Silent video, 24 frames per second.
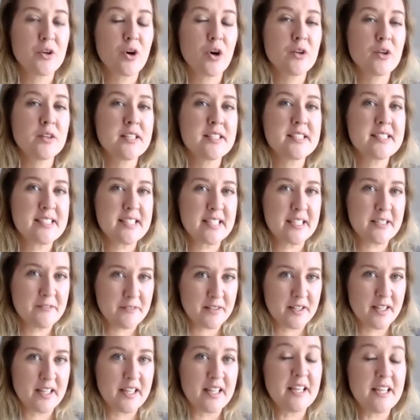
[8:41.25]
on the
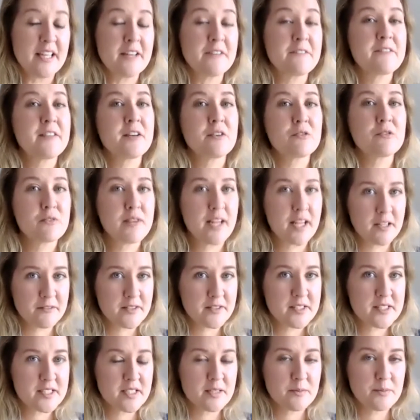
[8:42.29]
CV if they're relevant
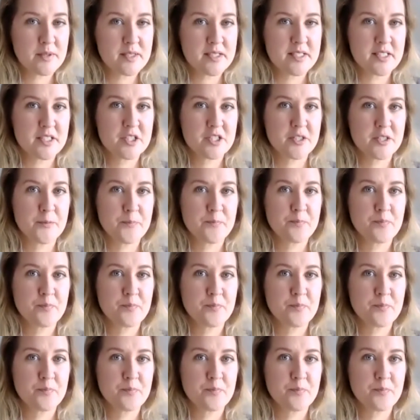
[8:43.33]
to the position.